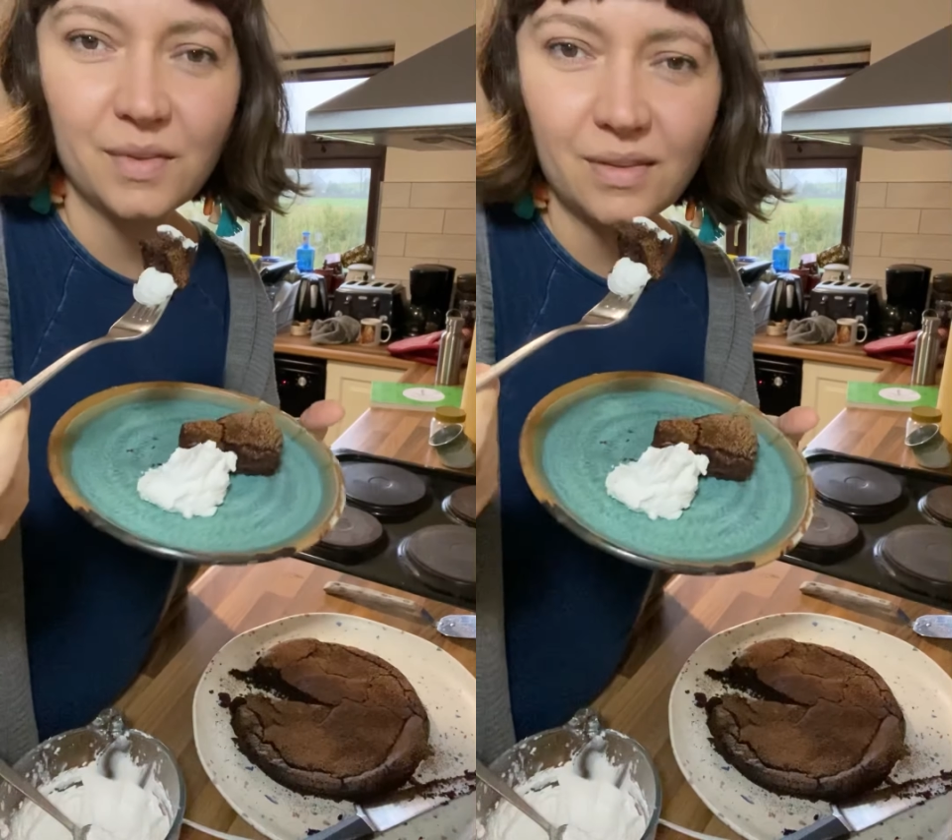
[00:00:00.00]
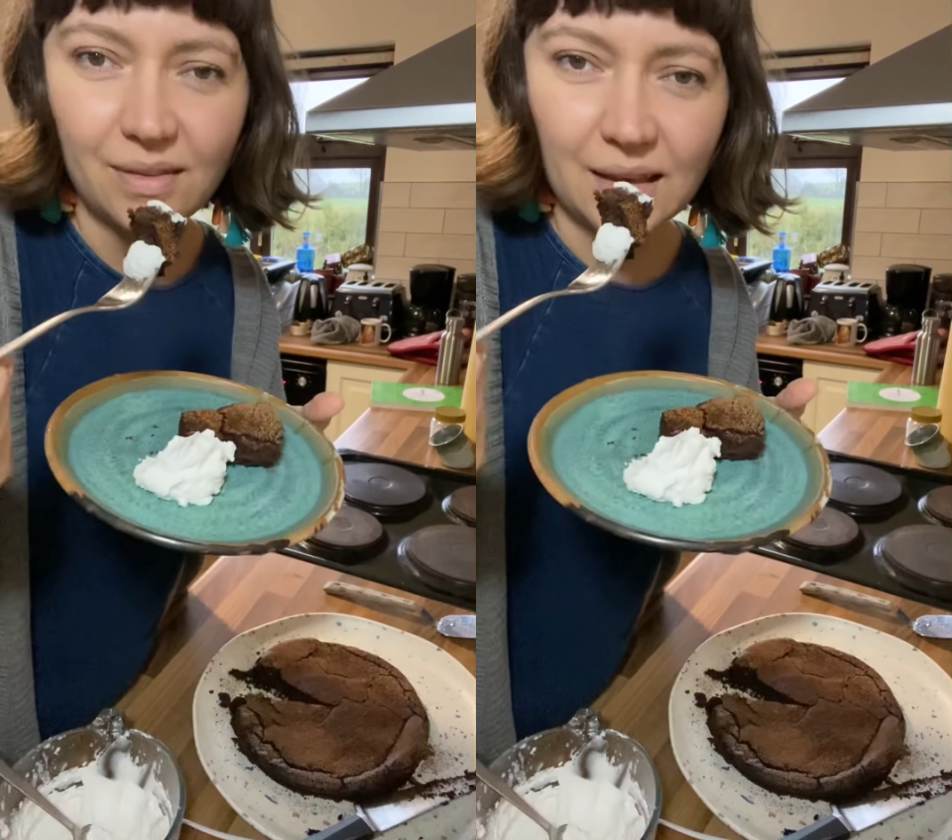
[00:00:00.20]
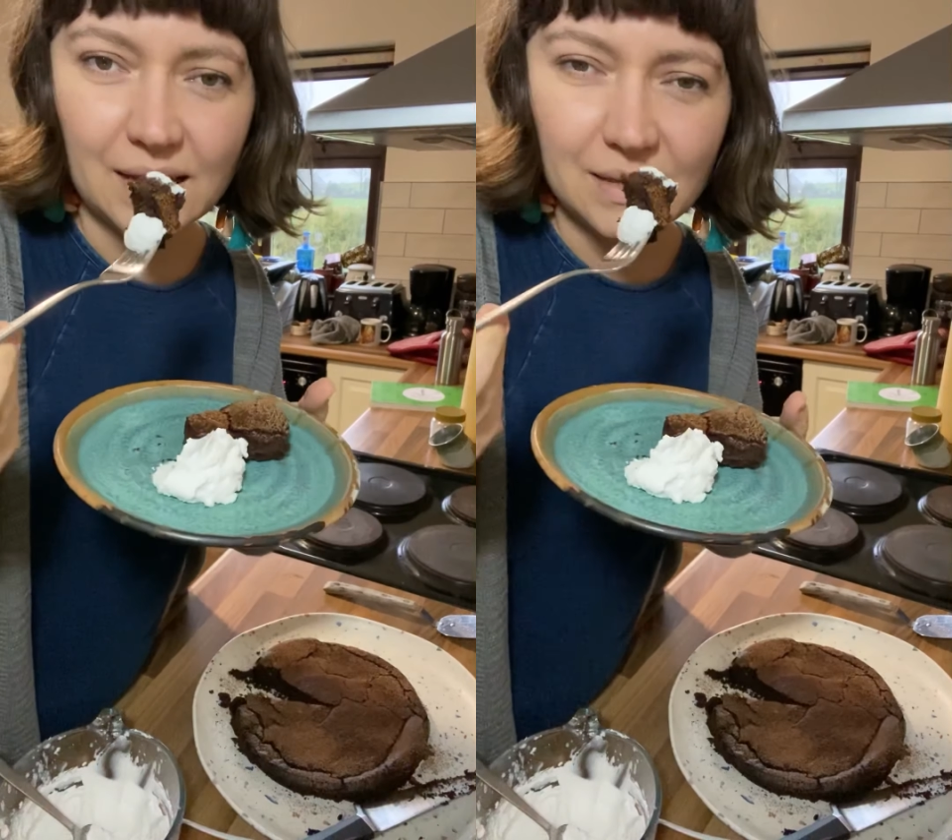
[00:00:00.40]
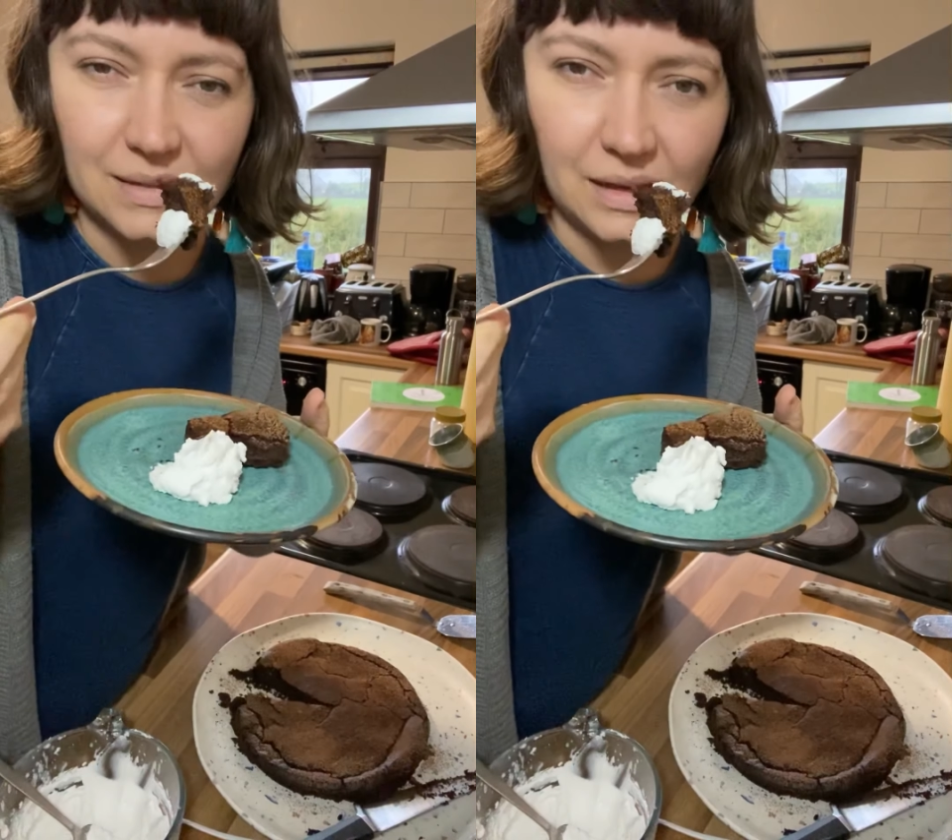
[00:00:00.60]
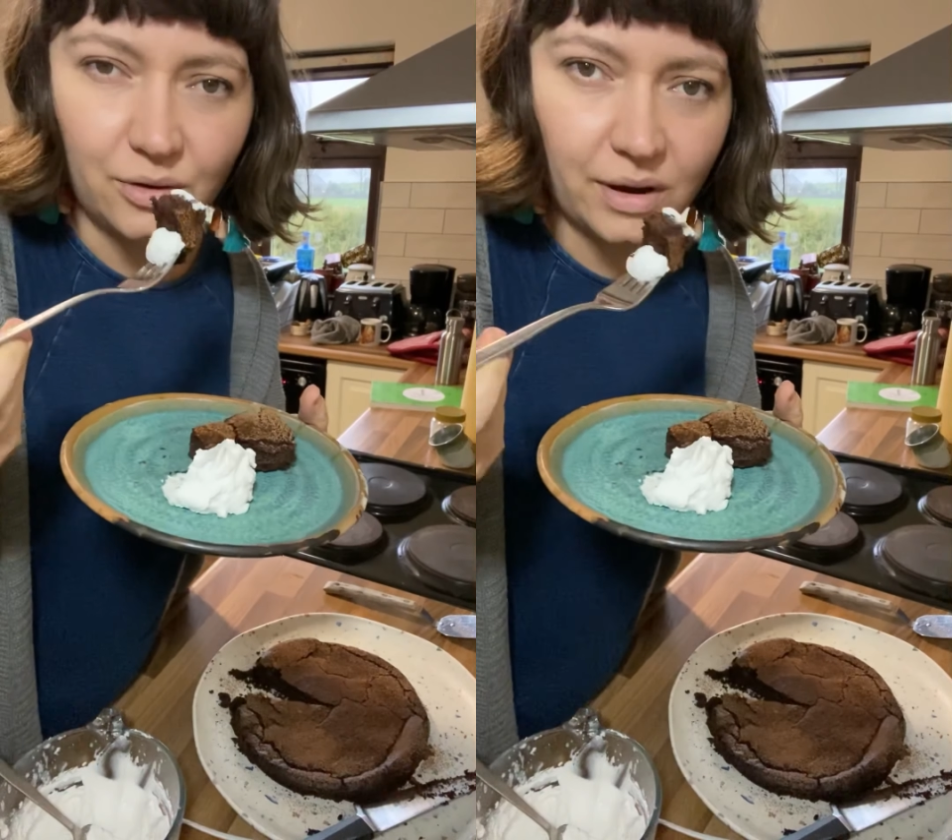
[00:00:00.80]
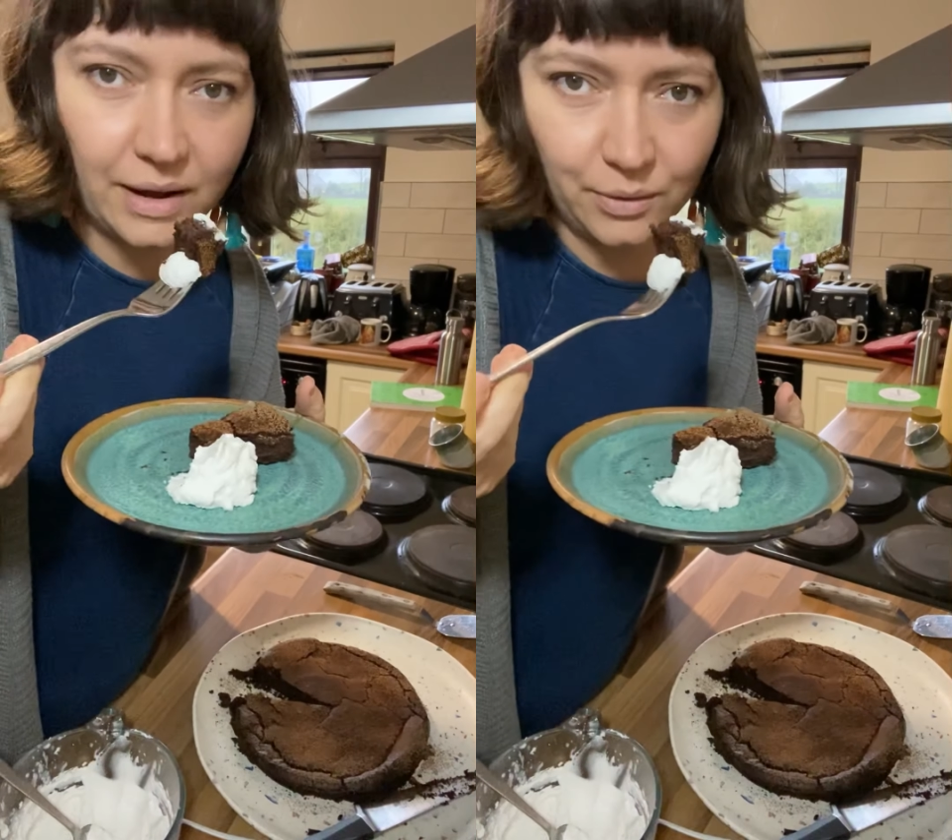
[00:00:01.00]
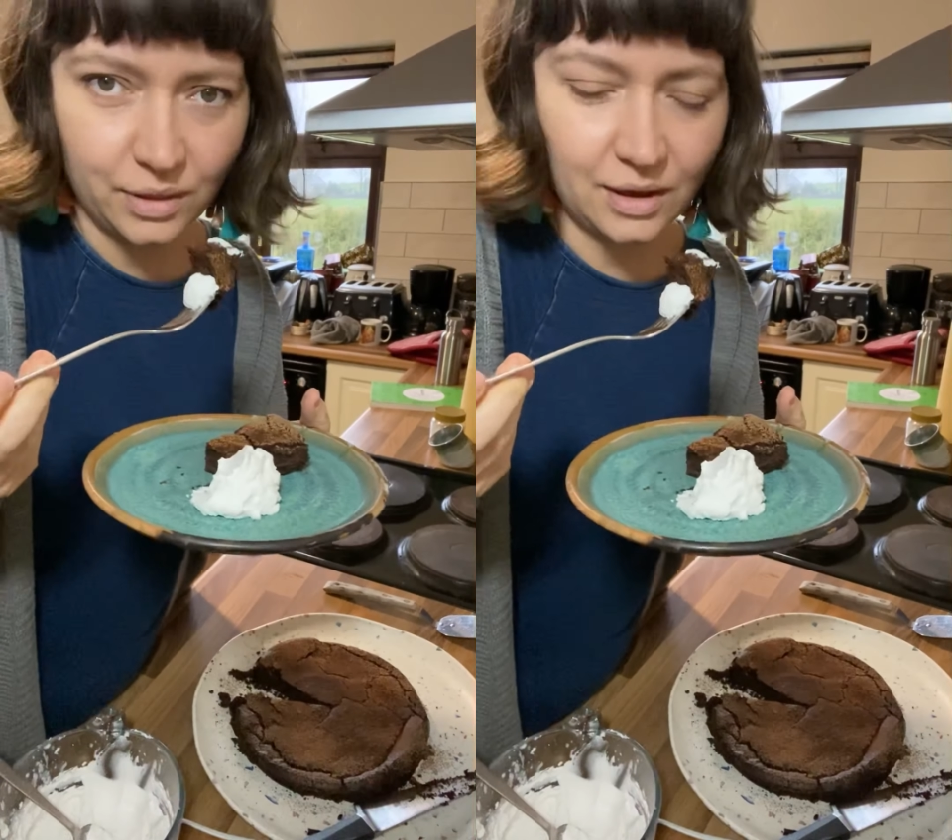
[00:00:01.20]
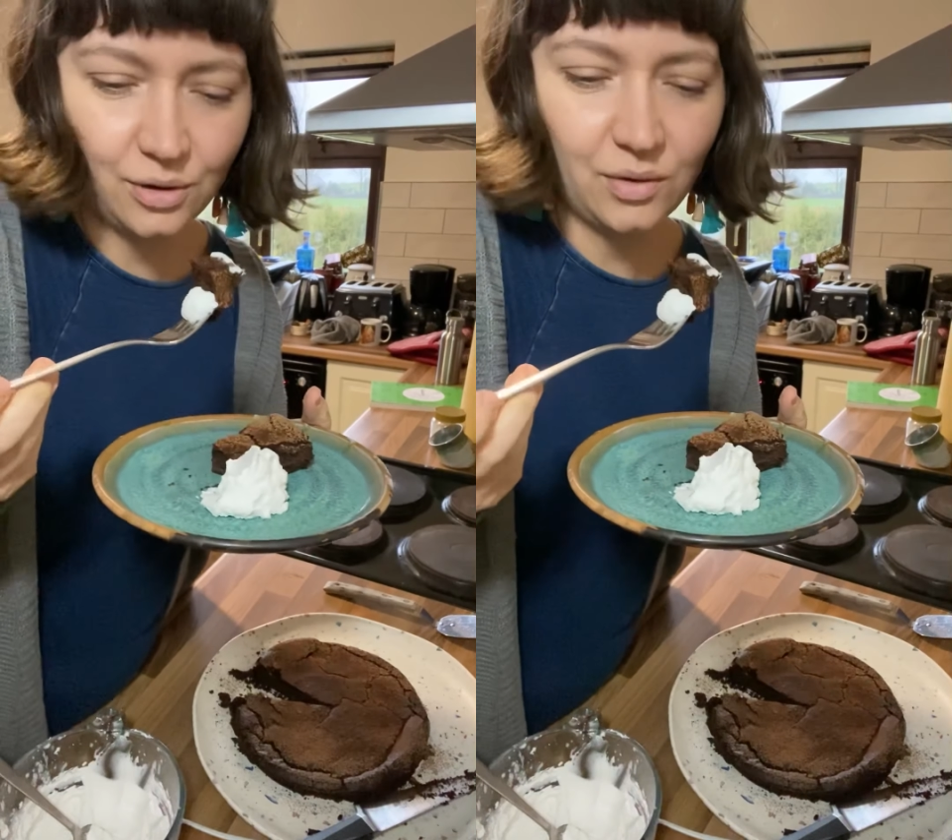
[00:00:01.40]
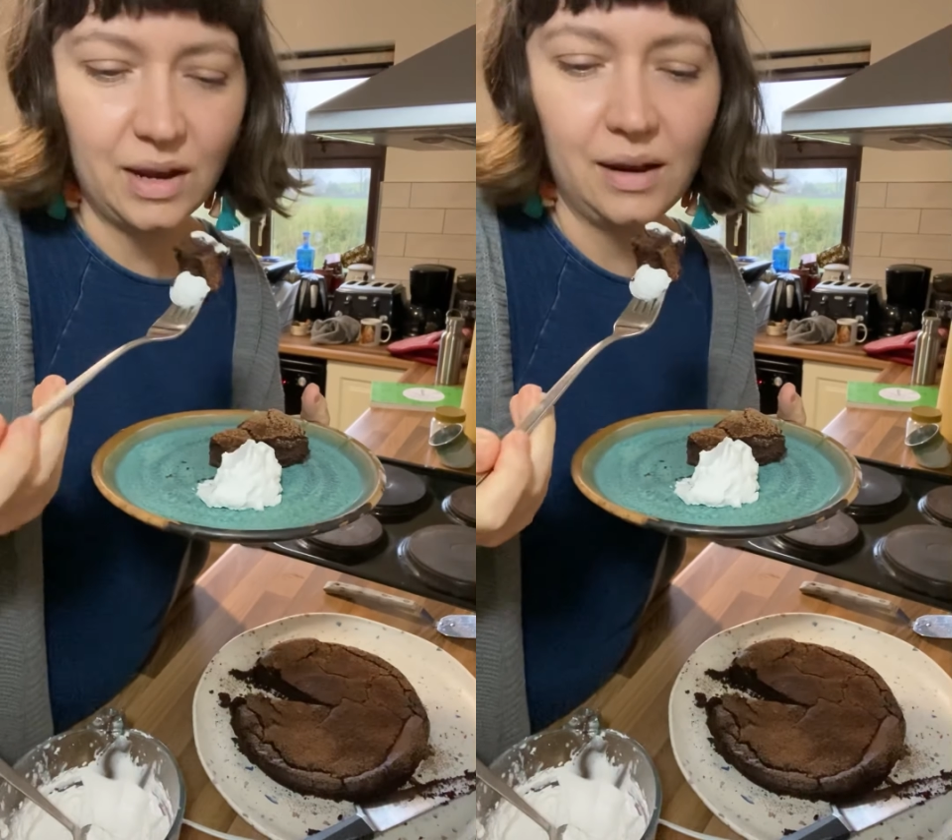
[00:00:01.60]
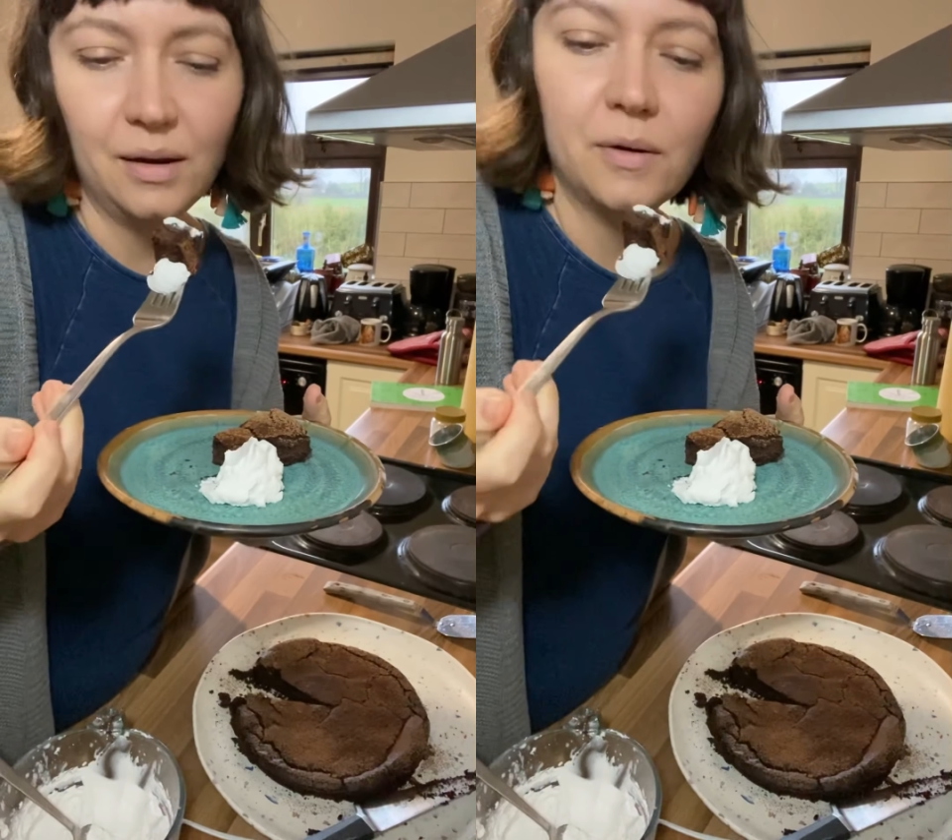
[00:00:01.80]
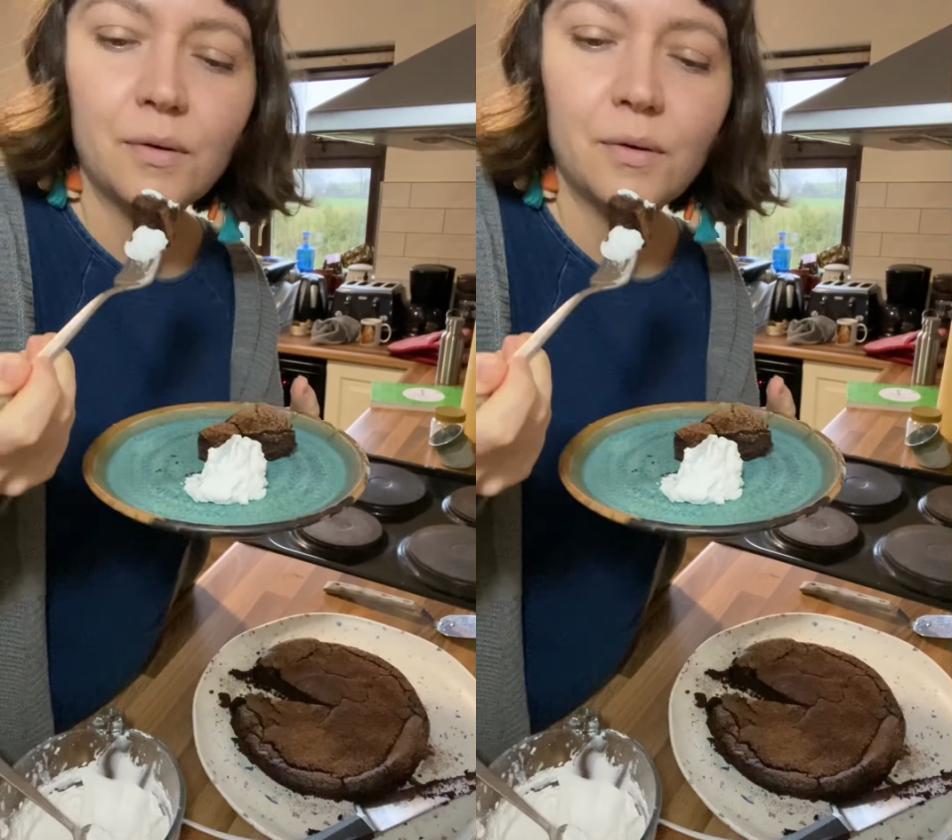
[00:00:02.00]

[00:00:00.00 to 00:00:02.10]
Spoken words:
It's like a secret healthy ingredient.